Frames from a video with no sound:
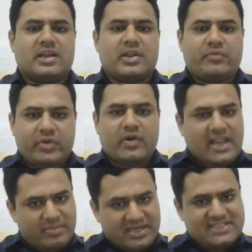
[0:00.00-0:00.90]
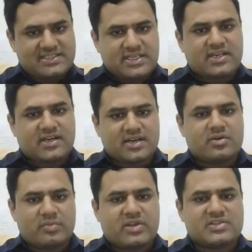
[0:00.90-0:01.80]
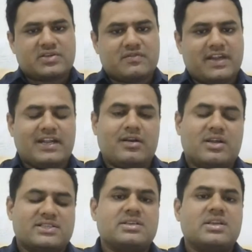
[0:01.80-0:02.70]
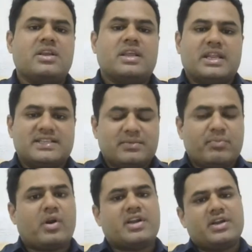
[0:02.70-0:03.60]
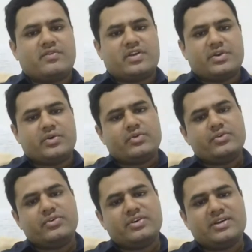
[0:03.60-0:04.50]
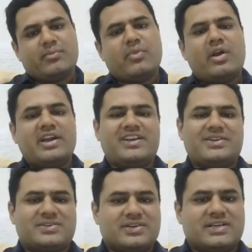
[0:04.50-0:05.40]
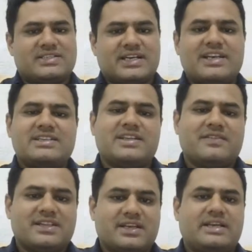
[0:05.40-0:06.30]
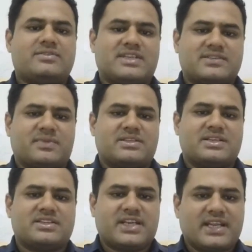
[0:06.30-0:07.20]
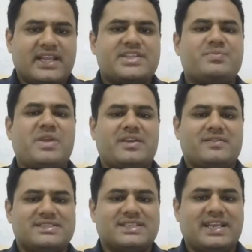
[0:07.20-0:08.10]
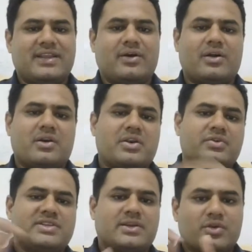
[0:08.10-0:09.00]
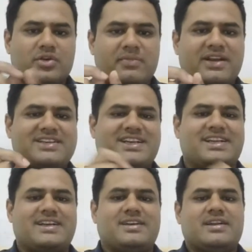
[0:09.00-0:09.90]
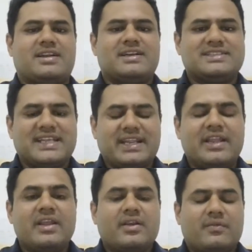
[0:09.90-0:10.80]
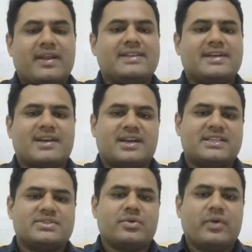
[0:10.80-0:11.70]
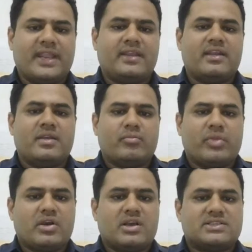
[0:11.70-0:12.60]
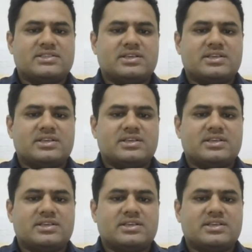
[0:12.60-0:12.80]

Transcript: if your diabetes is under control because of weight loss, it is important for you to monitor your sugars at least every 3 to 6 months. Check a HbA1c or use a glucometer, check it and see where the trend is going. Because